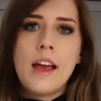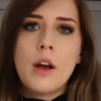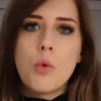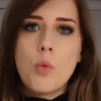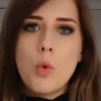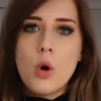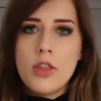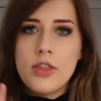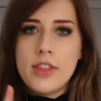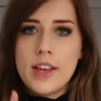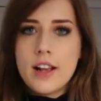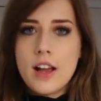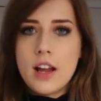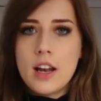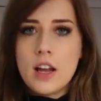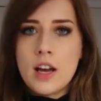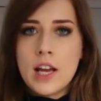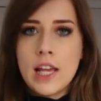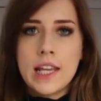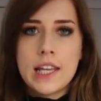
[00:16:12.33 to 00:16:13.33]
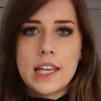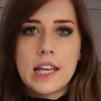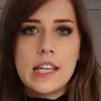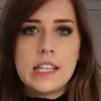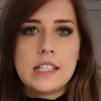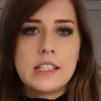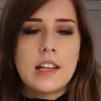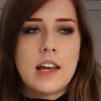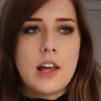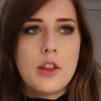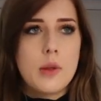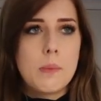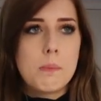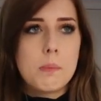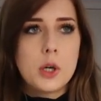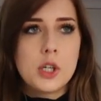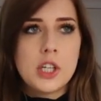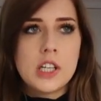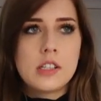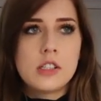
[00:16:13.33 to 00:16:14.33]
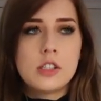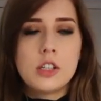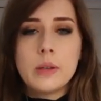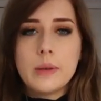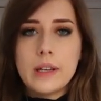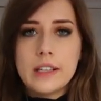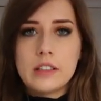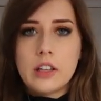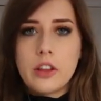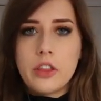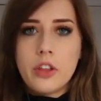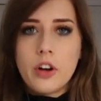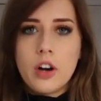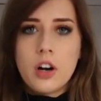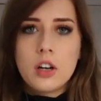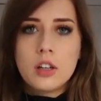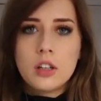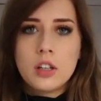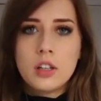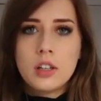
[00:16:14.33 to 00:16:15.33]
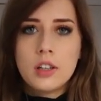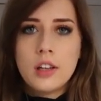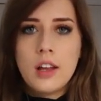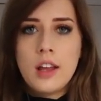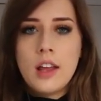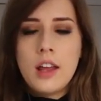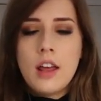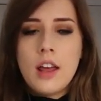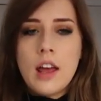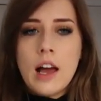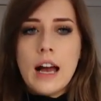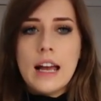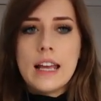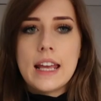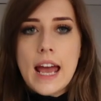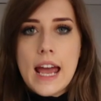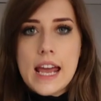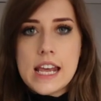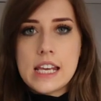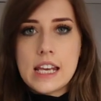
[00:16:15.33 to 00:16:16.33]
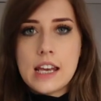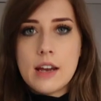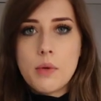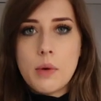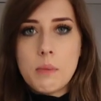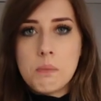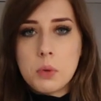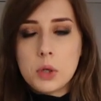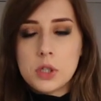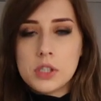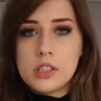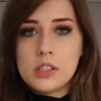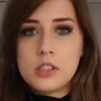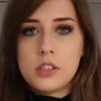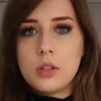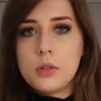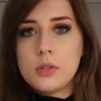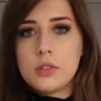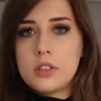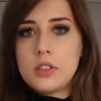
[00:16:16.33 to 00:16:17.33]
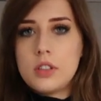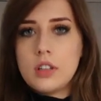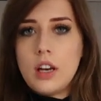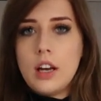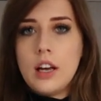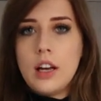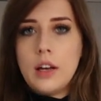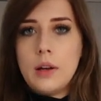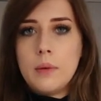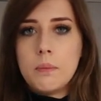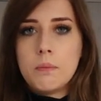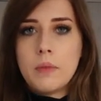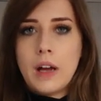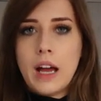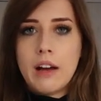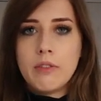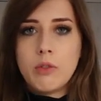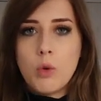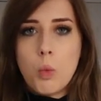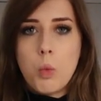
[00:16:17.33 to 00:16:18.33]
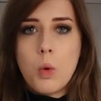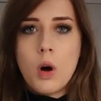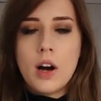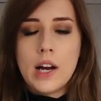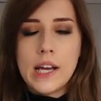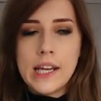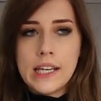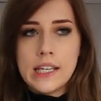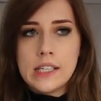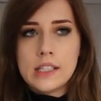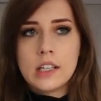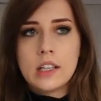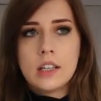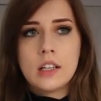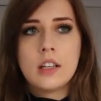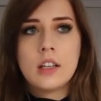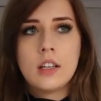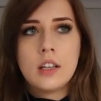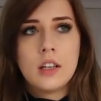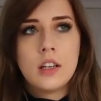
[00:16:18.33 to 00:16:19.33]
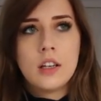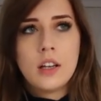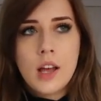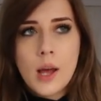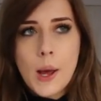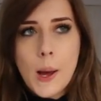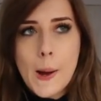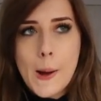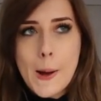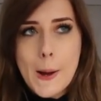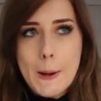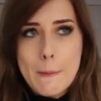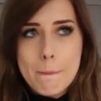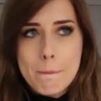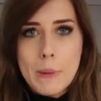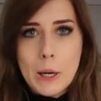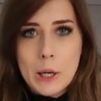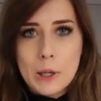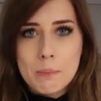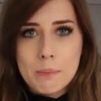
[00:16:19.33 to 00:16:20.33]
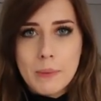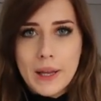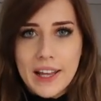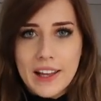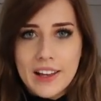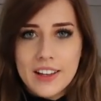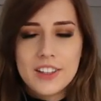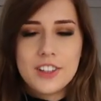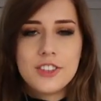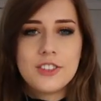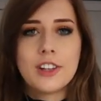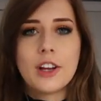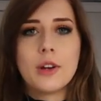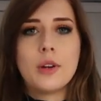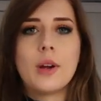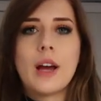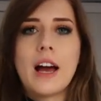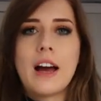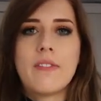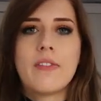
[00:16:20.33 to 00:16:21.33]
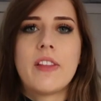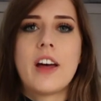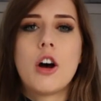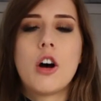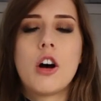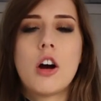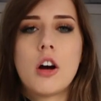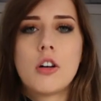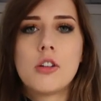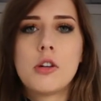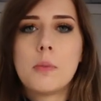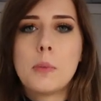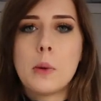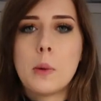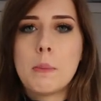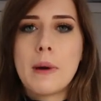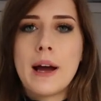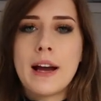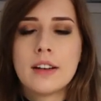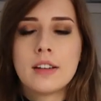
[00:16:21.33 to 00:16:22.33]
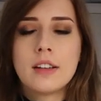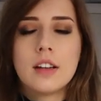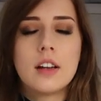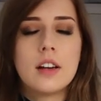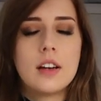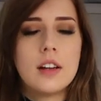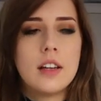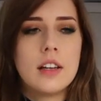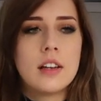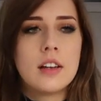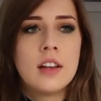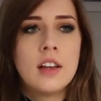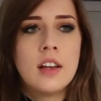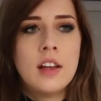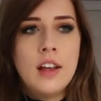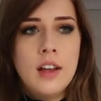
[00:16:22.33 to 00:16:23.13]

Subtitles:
One thing I like is that the bodysuit is a thong. I hate it when bodysuits have a wide bottom bit, so you have that horrible pant line